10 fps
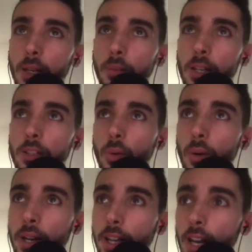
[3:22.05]
So we want to
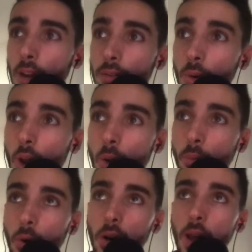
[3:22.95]
get everyone on board
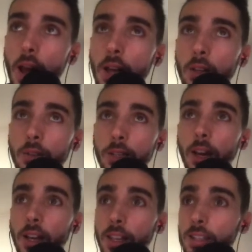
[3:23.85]
to say, okay,
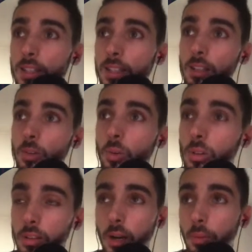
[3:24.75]
this is the tool that
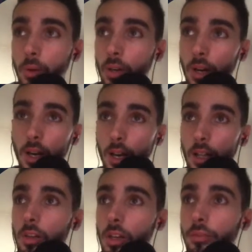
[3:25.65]
we were looking
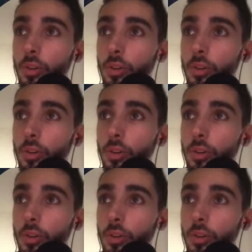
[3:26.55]
for.